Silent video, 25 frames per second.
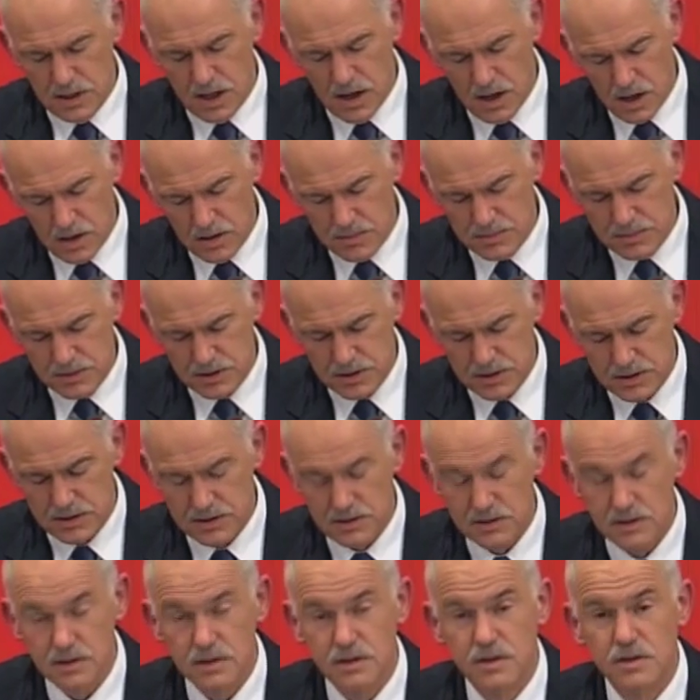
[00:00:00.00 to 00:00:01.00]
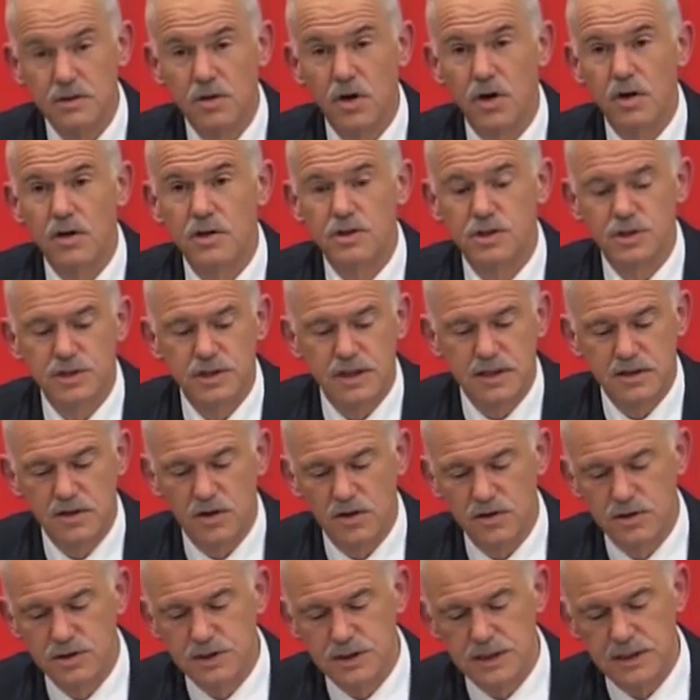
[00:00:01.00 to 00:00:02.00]
arms, knowledge,
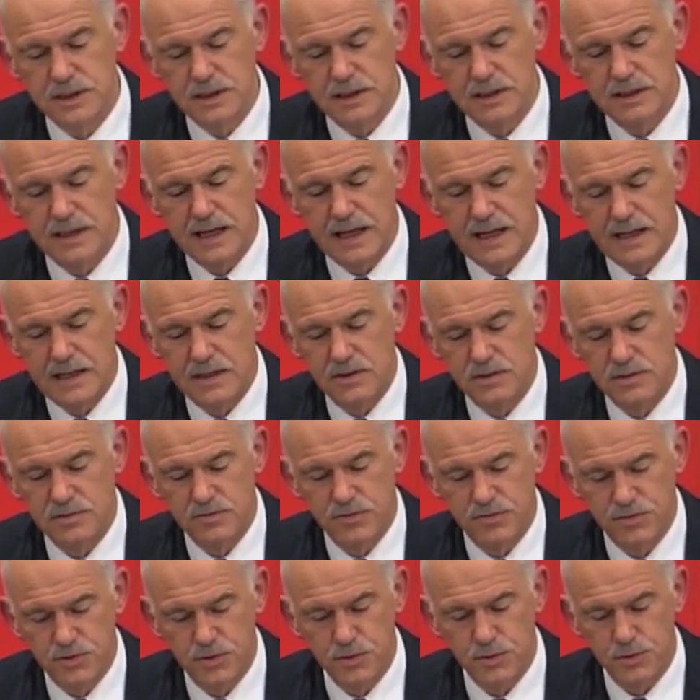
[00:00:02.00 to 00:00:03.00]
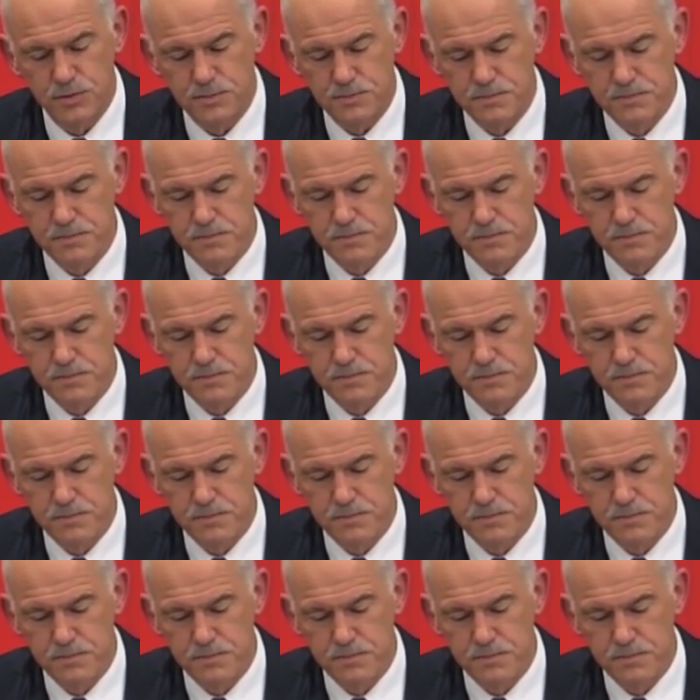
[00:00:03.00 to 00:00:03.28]
technology in the hands of a few.